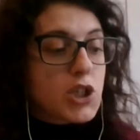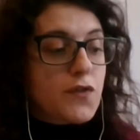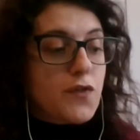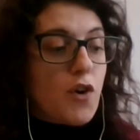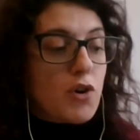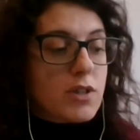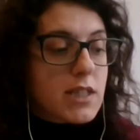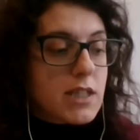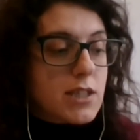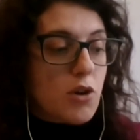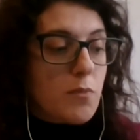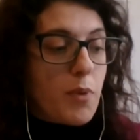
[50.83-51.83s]

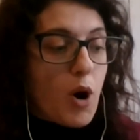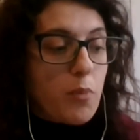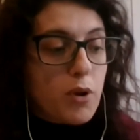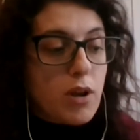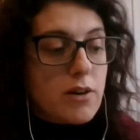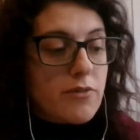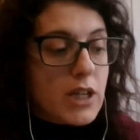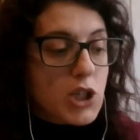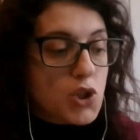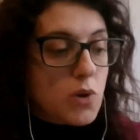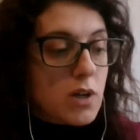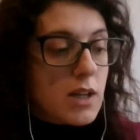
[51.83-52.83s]
focuses on popular
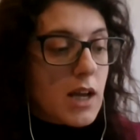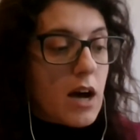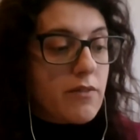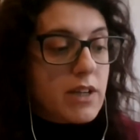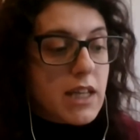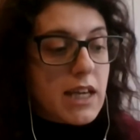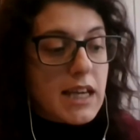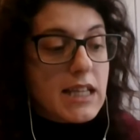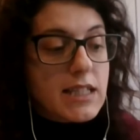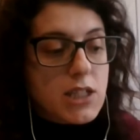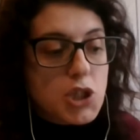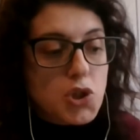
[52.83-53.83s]
ritual governing
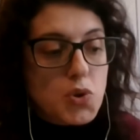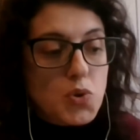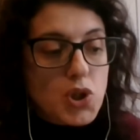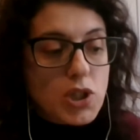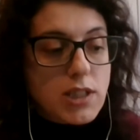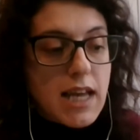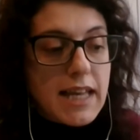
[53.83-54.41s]
institutions